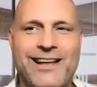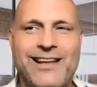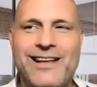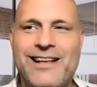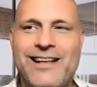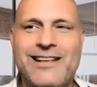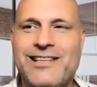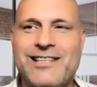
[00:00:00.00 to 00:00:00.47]

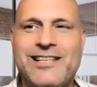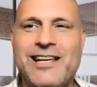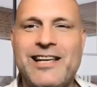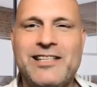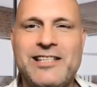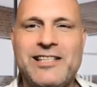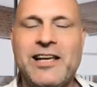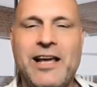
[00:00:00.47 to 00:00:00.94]

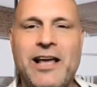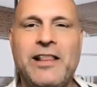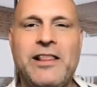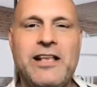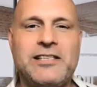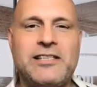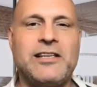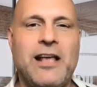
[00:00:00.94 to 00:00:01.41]
See, and
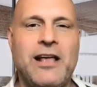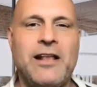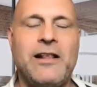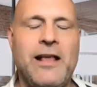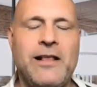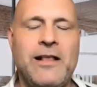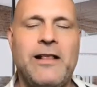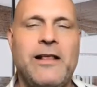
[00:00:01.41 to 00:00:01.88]
this
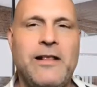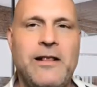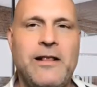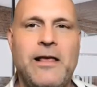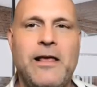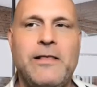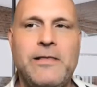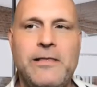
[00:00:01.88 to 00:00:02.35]

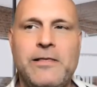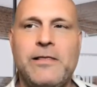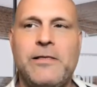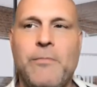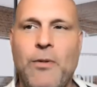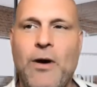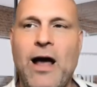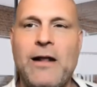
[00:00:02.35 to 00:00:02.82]
and the
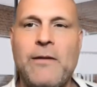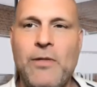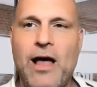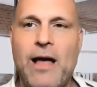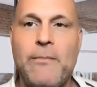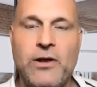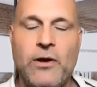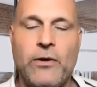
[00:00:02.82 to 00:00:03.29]
bottom
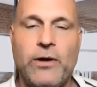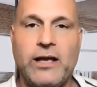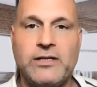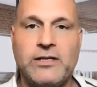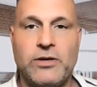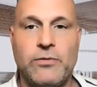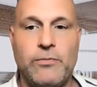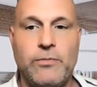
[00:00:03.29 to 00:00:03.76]
line, but okay,
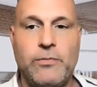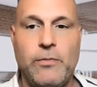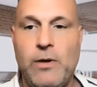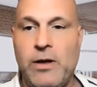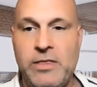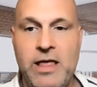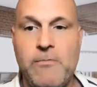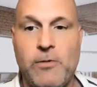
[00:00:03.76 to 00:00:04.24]
so
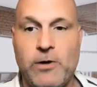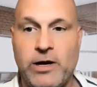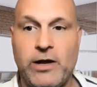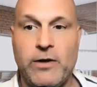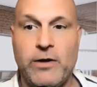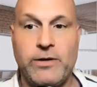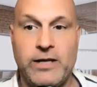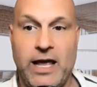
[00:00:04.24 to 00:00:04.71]
and then we're gonna
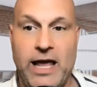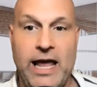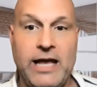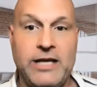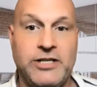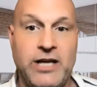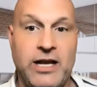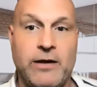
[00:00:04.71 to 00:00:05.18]
go into the
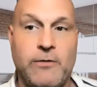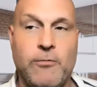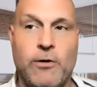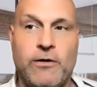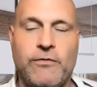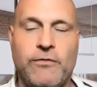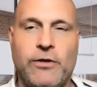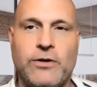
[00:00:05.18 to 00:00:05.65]
agentic
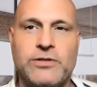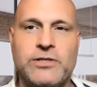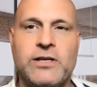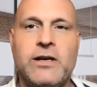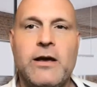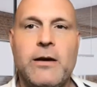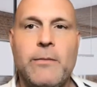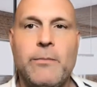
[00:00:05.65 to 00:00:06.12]
workflows. But I